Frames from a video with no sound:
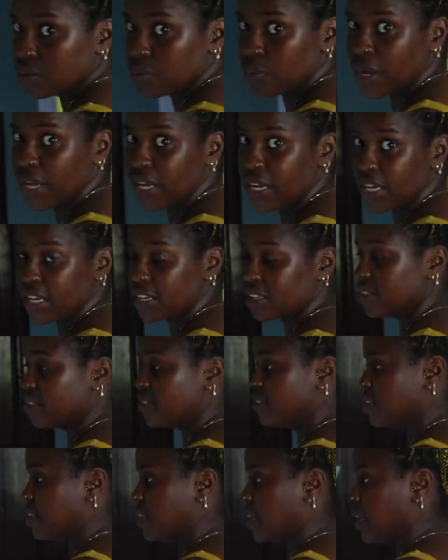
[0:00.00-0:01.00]
where you can
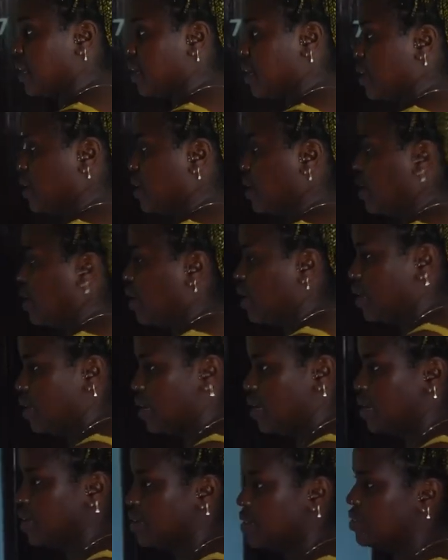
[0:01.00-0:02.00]
sit, and
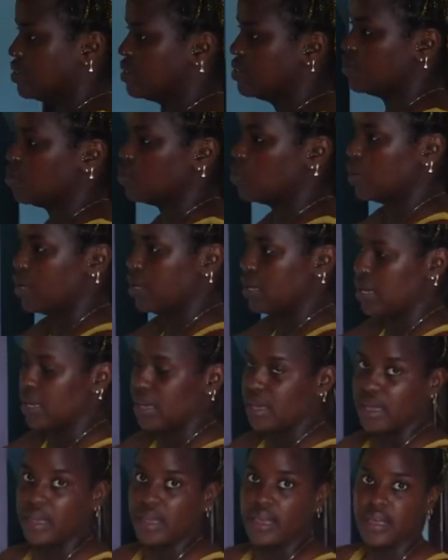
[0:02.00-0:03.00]
then this is
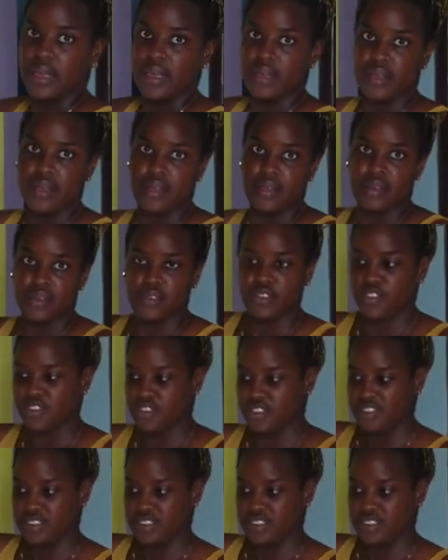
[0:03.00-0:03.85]
where you